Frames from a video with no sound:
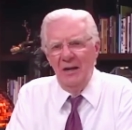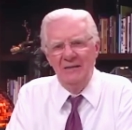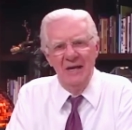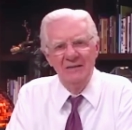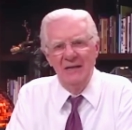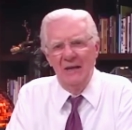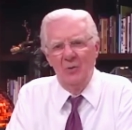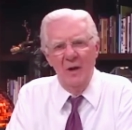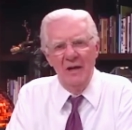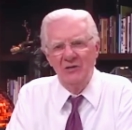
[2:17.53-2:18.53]
It doesn't
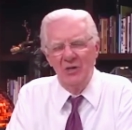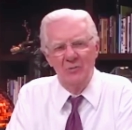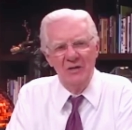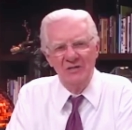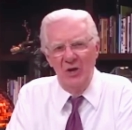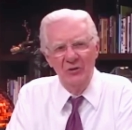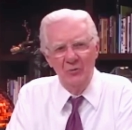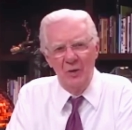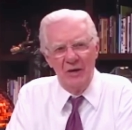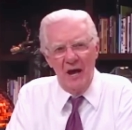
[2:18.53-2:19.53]
equate to the
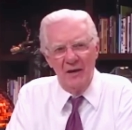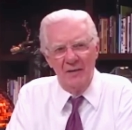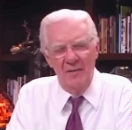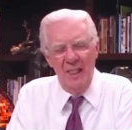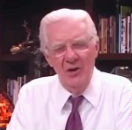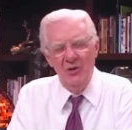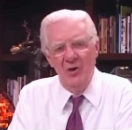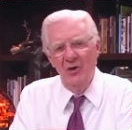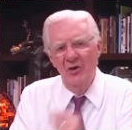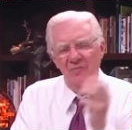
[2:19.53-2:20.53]
results we're getting.
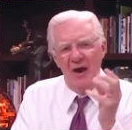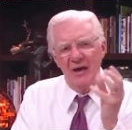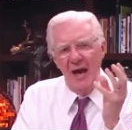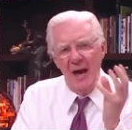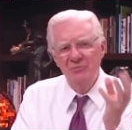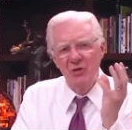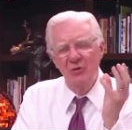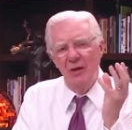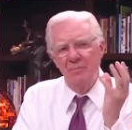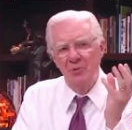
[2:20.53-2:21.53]
You're going to find
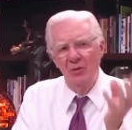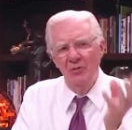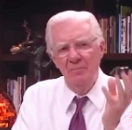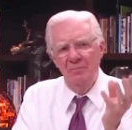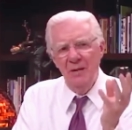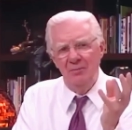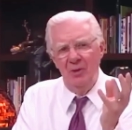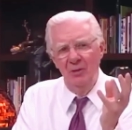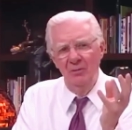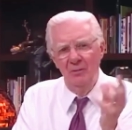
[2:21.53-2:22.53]
absolutely brilliant
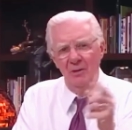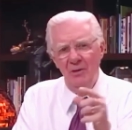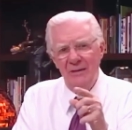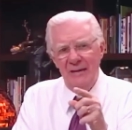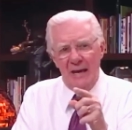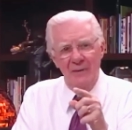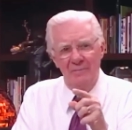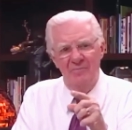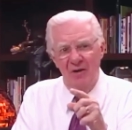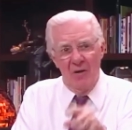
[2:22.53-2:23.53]
people
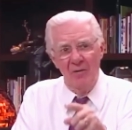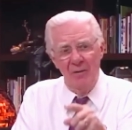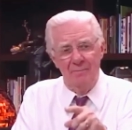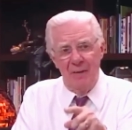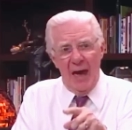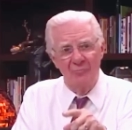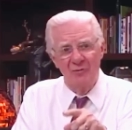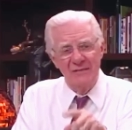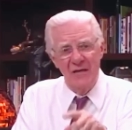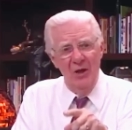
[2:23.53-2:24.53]
getting very bad
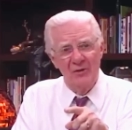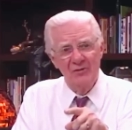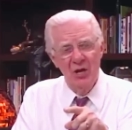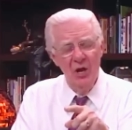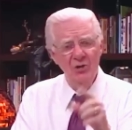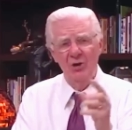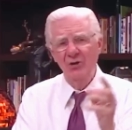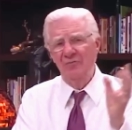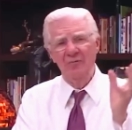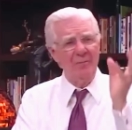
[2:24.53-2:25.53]
results. You're
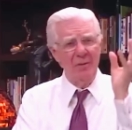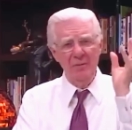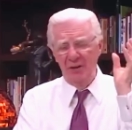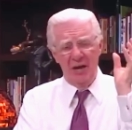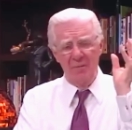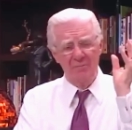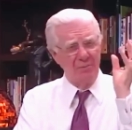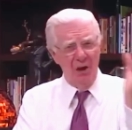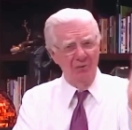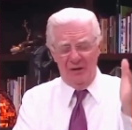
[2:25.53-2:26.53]
going to find people that are
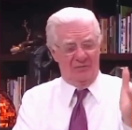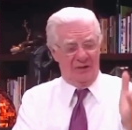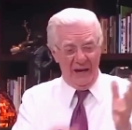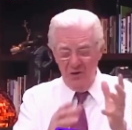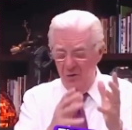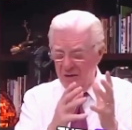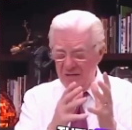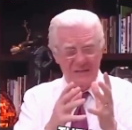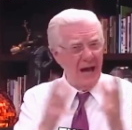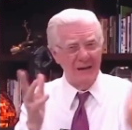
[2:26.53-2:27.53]
brilliant. They know
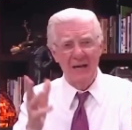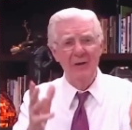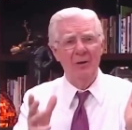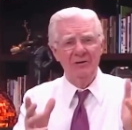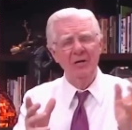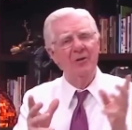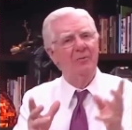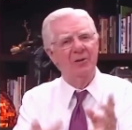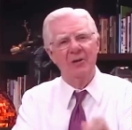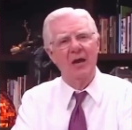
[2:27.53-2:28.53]
exactly what to do,
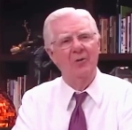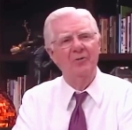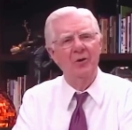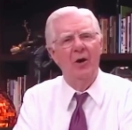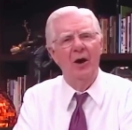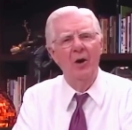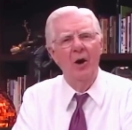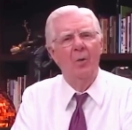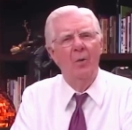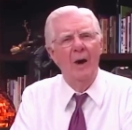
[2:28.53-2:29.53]
but they don't do it.
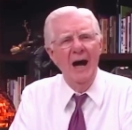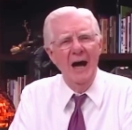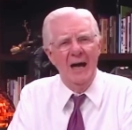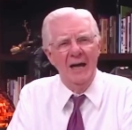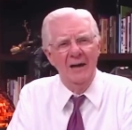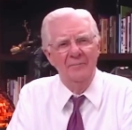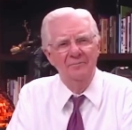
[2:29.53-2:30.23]
Why?